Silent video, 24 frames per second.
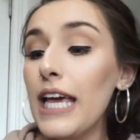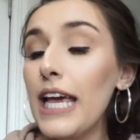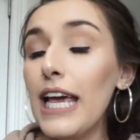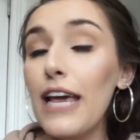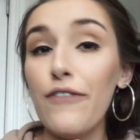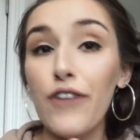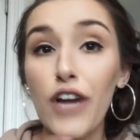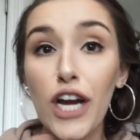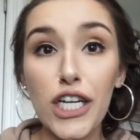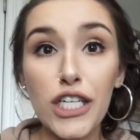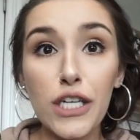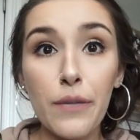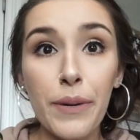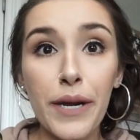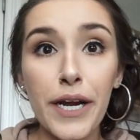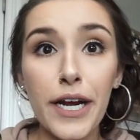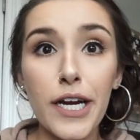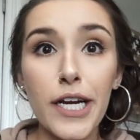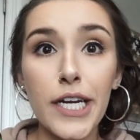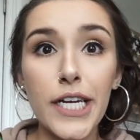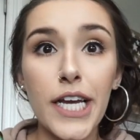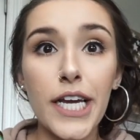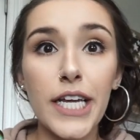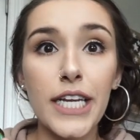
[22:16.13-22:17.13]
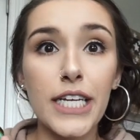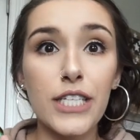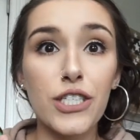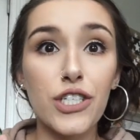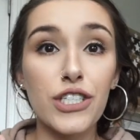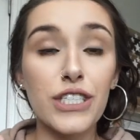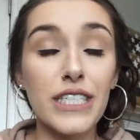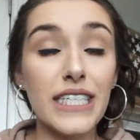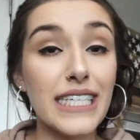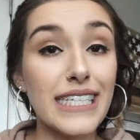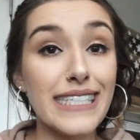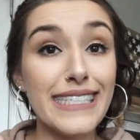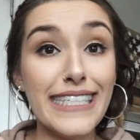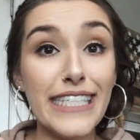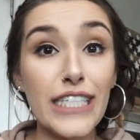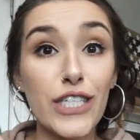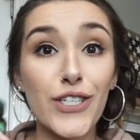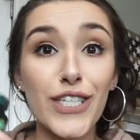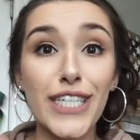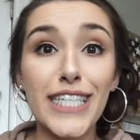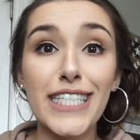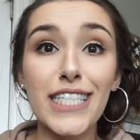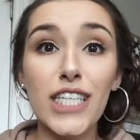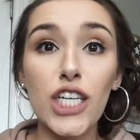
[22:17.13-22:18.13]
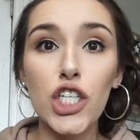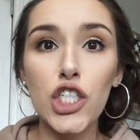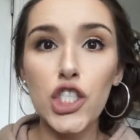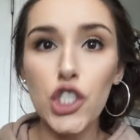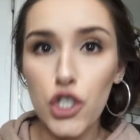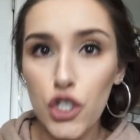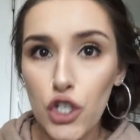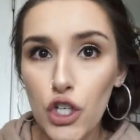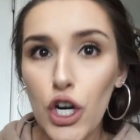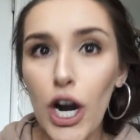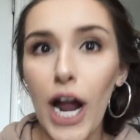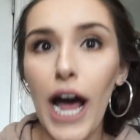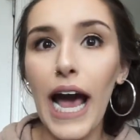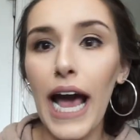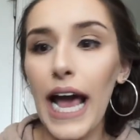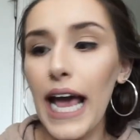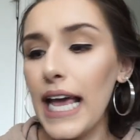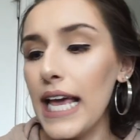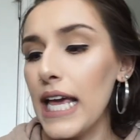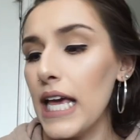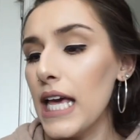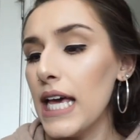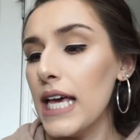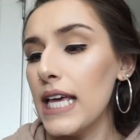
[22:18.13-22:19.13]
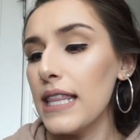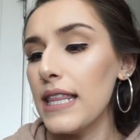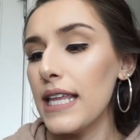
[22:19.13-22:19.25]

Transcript: if you're on your period and you're seeing a decrease try